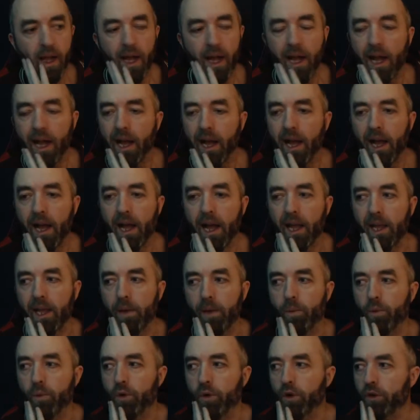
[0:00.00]
I
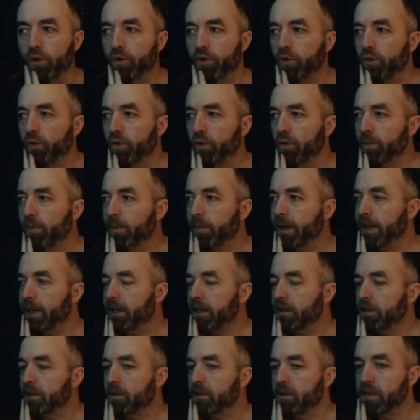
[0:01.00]
would go back
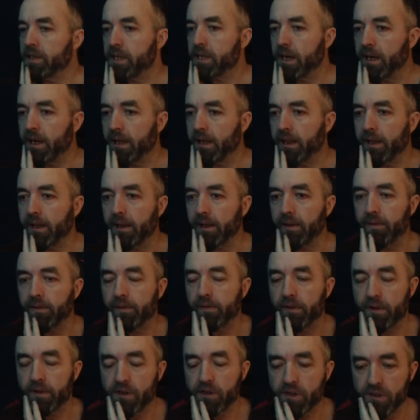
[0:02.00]
to Thailand
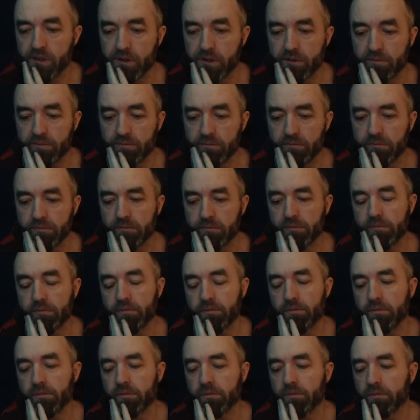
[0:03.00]
first,
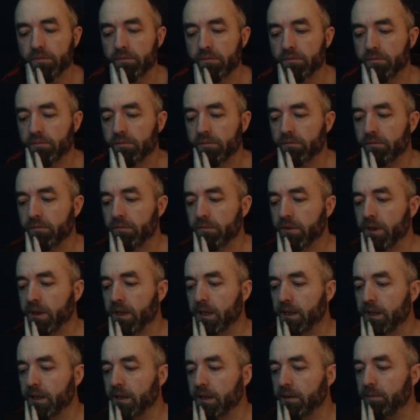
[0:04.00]
and
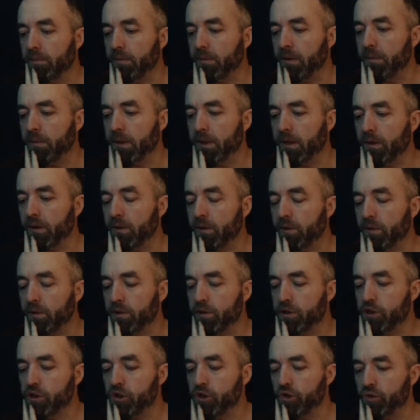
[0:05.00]
then maybe go
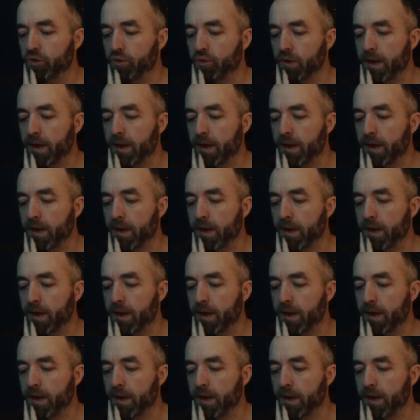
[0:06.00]
to